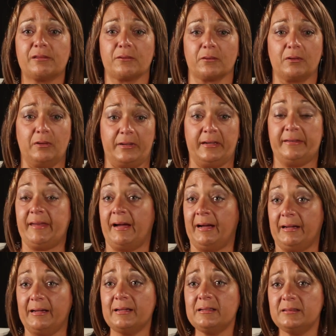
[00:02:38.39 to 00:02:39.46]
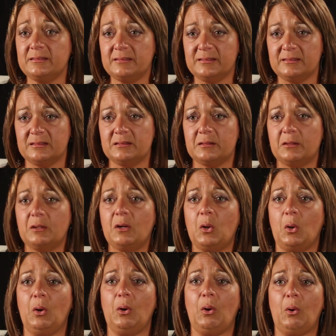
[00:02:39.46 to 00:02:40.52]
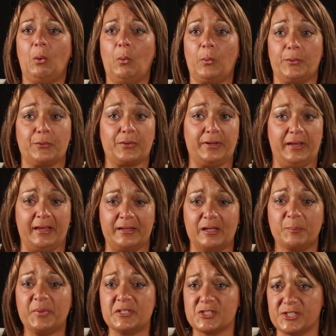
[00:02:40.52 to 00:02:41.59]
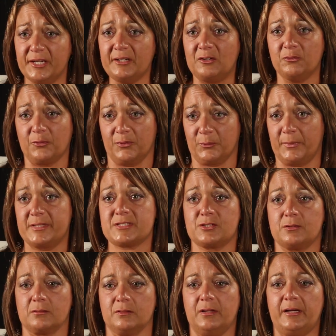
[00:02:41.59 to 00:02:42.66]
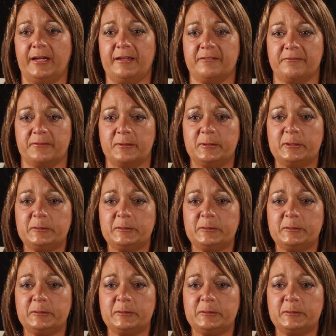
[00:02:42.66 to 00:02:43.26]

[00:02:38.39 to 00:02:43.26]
either going to die or you're going to end up in jail for the rest of your life.